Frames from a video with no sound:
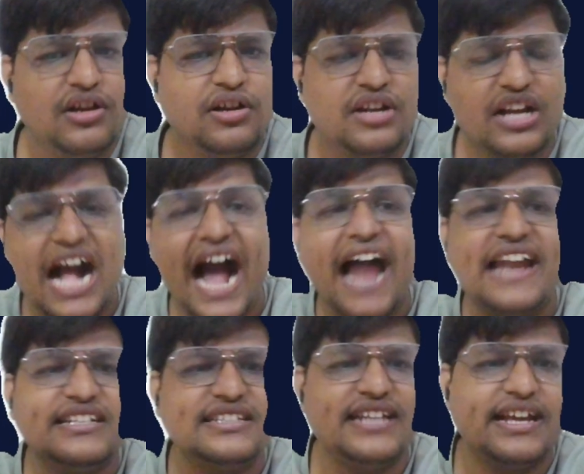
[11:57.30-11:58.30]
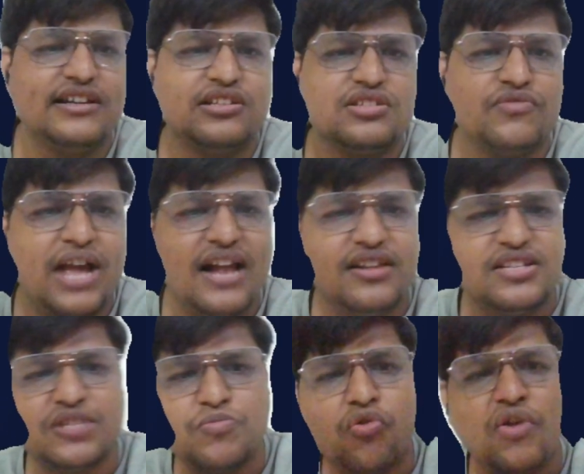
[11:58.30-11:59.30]
The car is theirs. We are
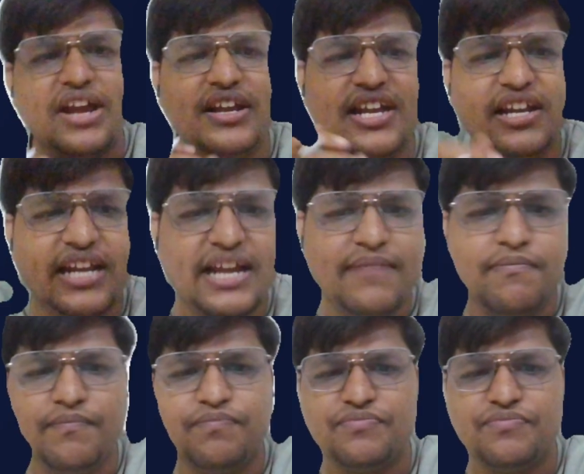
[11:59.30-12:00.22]
just providing them